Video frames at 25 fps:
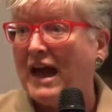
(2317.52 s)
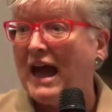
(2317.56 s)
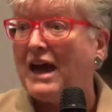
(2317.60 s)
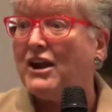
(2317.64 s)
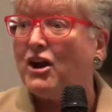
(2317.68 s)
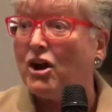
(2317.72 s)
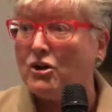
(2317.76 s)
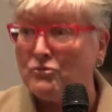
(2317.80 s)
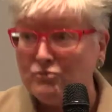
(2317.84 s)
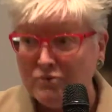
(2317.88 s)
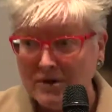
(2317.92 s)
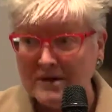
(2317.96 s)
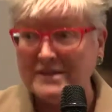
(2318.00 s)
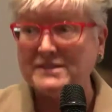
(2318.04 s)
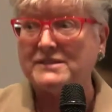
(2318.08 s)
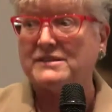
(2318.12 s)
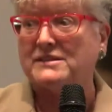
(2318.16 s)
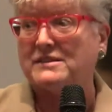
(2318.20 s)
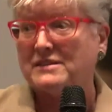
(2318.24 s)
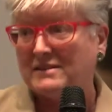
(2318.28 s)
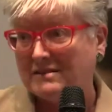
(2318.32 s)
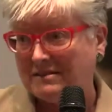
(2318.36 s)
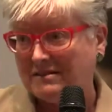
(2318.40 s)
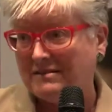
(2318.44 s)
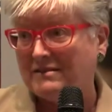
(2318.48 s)
And I risk
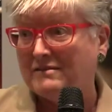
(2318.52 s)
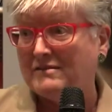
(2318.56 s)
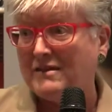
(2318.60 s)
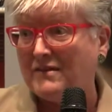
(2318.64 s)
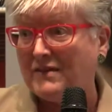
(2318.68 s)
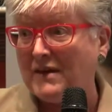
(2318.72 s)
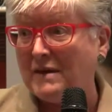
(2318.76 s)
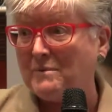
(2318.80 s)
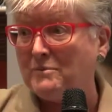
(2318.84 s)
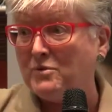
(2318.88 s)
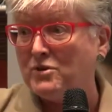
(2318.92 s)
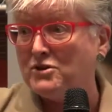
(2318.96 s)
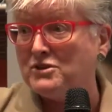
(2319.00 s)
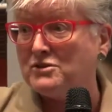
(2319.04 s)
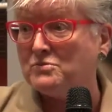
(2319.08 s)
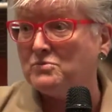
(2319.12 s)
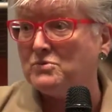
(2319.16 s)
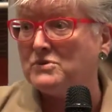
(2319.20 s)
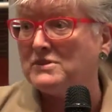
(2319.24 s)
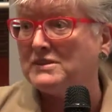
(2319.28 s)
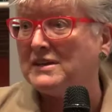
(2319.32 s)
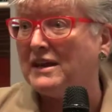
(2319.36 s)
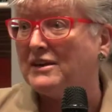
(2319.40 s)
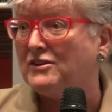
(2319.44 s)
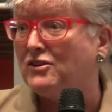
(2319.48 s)
that person will
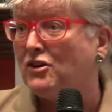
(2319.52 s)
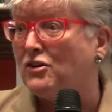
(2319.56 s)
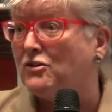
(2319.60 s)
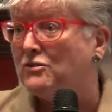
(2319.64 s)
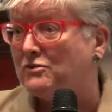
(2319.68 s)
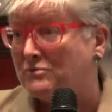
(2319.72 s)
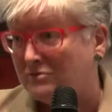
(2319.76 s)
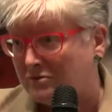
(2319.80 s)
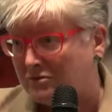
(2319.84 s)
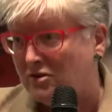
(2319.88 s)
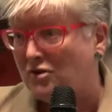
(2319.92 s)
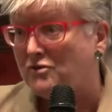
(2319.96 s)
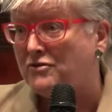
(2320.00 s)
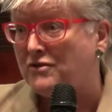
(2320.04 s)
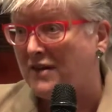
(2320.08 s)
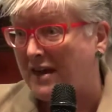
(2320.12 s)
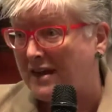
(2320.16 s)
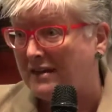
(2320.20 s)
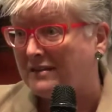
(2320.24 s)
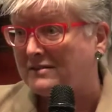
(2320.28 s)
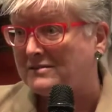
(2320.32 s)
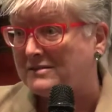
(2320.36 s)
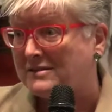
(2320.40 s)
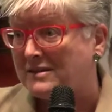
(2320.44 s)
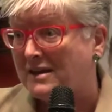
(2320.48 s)
say, no
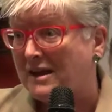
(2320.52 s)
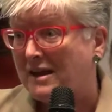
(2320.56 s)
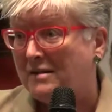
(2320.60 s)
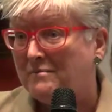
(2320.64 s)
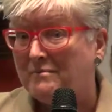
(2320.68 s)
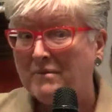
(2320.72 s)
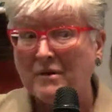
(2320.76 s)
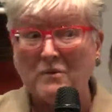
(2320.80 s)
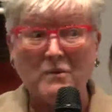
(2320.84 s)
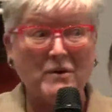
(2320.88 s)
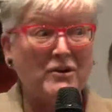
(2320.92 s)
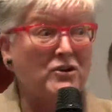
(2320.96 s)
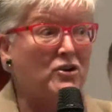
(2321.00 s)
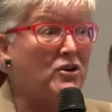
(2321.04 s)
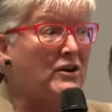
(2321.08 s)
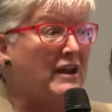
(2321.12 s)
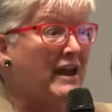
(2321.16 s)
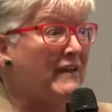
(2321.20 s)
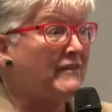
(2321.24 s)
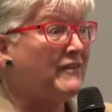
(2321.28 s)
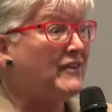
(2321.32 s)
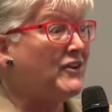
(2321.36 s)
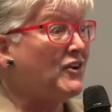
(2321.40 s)
thanks. But we're not at